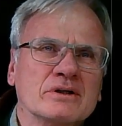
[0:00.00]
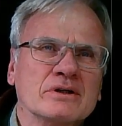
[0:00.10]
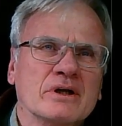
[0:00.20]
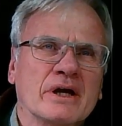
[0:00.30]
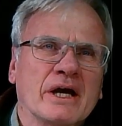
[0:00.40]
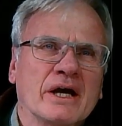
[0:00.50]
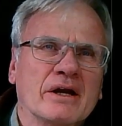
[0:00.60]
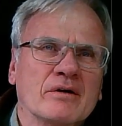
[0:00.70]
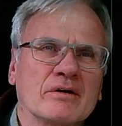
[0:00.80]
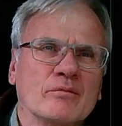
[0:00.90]

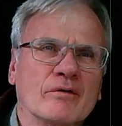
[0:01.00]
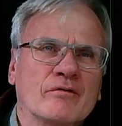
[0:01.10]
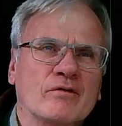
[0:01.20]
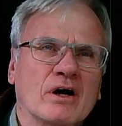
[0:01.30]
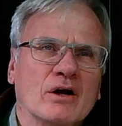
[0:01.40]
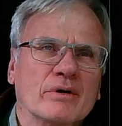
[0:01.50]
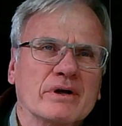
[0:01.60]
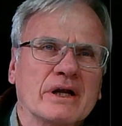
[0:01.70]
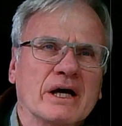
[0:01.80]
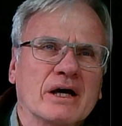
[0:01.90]
And we'll follow it
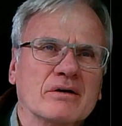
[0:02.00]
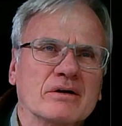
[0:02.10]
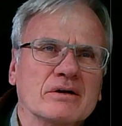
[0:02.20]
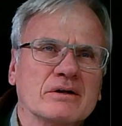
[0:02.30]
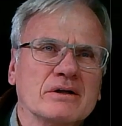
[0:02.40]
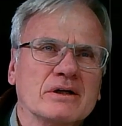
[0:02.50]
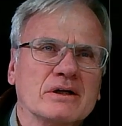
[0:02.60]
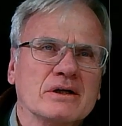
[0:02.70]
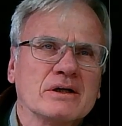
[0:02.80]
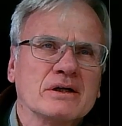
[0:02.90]
down
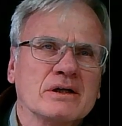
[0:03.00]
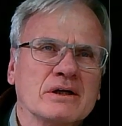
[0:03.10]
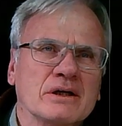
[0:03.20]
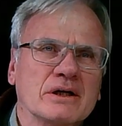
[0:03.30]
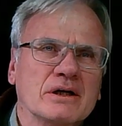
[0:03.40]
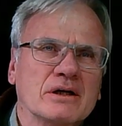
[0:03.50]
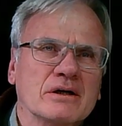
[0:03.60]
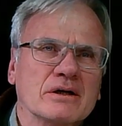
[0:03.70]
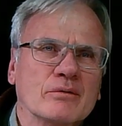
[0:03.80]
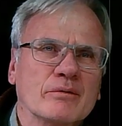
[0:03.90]
here.
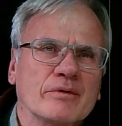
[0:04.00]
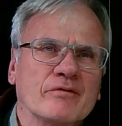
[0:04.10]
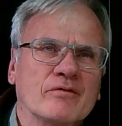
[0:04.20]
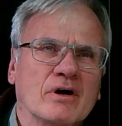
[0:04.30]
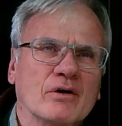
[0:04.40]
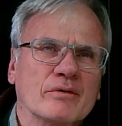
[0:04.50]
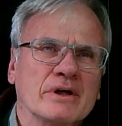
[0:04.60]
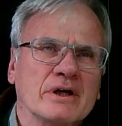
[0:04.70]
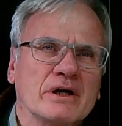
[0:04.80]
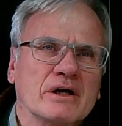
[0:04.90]
It will be followed
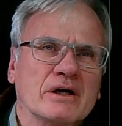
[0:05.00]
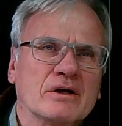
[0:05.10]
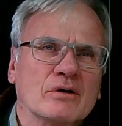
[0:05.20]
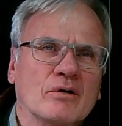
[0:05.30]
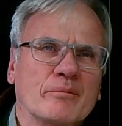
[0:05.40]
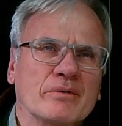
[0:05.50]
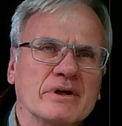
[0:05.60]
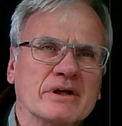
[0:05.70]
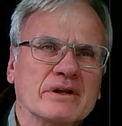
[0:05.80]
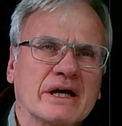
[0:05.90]
here, go up and
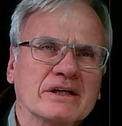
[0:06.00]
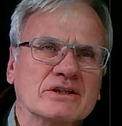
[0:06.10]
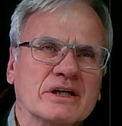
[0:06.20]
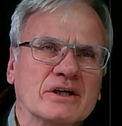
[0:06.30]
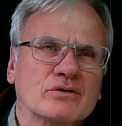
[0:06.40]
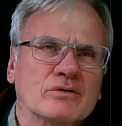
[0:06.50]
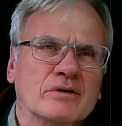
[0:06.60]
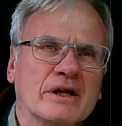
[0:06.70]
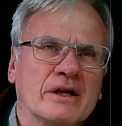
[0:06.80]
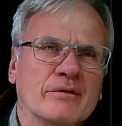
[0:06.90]
get that
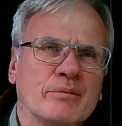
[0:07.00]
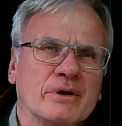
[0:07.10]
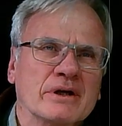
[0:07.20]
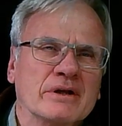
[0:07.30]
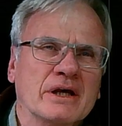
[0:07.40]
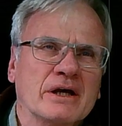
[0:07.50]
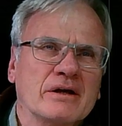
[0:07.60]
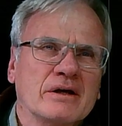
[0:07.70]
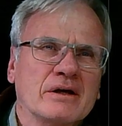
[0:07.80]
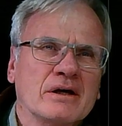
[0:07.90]
other peak, and then
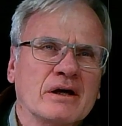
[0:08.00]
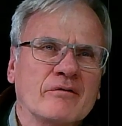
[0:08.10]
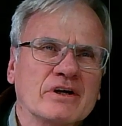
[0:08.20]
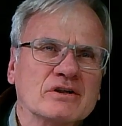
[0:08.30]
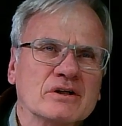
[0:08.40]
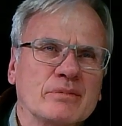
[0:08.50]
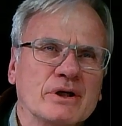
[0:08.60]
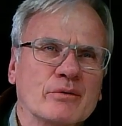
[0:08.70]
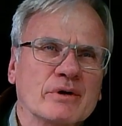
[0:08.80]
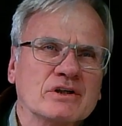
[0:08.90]
eventually be a
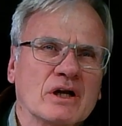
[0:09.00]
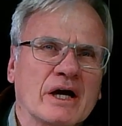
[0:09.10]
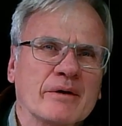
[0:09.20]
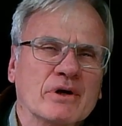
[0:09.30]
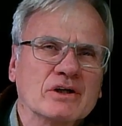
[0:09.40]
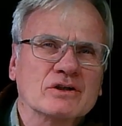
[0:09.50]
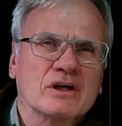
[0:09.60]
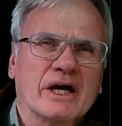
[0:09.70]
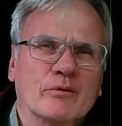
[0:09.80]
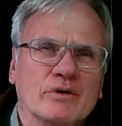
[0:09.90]
ridge line much
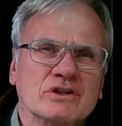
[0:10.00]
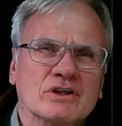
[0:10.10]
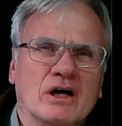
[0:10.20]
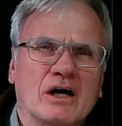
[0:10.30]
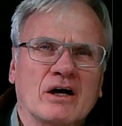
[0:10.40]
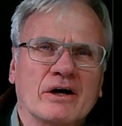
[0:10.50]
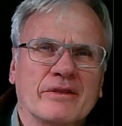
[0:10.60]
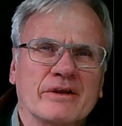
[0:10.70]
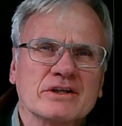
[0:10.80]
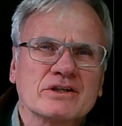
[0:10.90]
like we saw on
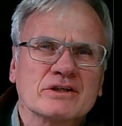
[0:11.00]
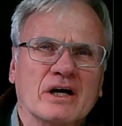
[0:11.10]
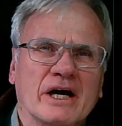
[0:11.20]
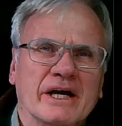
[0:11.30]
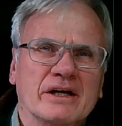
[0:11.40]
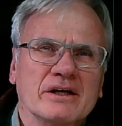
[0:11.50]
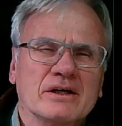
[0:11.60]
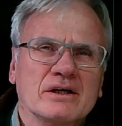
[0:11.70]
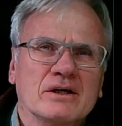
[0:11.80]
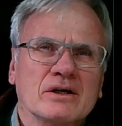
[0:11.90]
this side
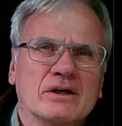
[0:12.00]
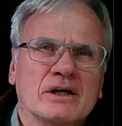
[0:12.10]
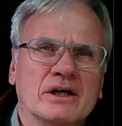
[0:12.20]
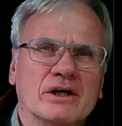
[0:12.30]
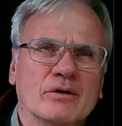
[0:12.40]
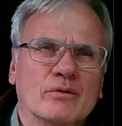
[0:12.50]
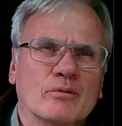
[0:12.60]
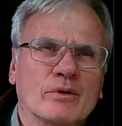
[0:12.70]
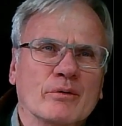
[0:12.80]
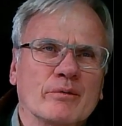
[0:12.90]
here.
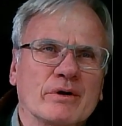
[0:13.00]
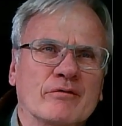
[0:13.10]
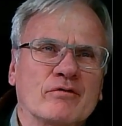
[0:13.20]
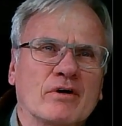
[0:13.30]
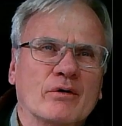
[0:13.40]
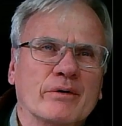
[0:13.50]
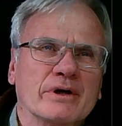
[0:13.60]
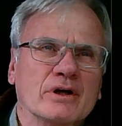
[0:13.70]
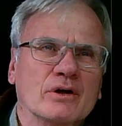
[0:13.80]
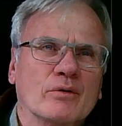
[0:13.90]
Would be following
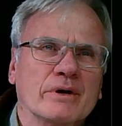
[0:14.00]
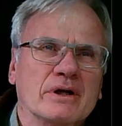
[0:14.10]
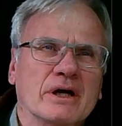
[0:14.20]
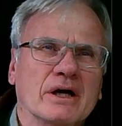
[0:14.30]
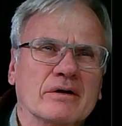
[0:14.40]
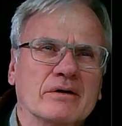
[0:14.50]
and going down